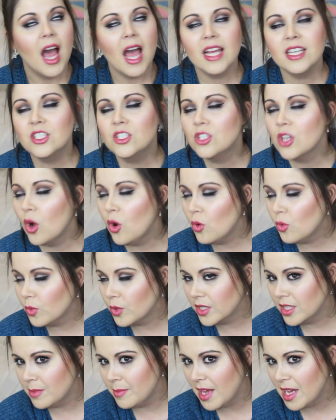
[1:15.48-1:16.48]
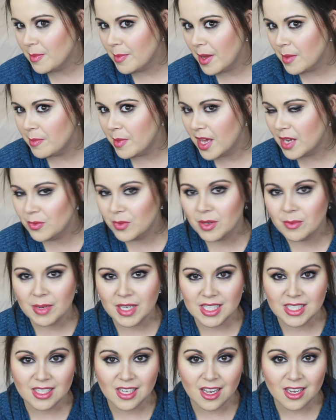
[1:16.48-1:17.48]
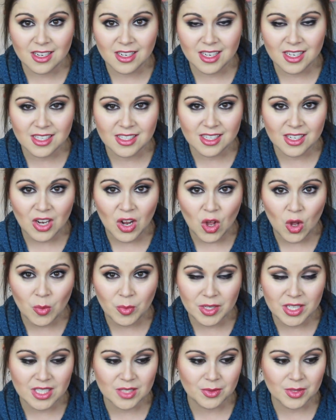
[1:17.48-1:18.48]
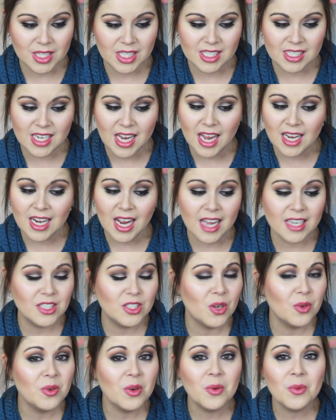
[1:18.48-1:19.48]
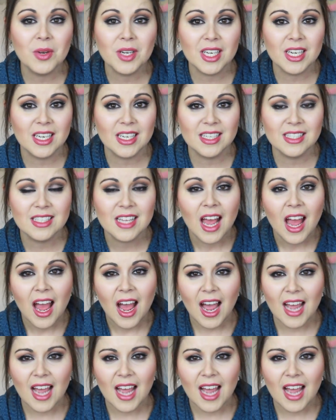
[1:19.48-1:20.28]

I don't really make my bed when my son isn't home, when he's with his dad. I don't know what it is.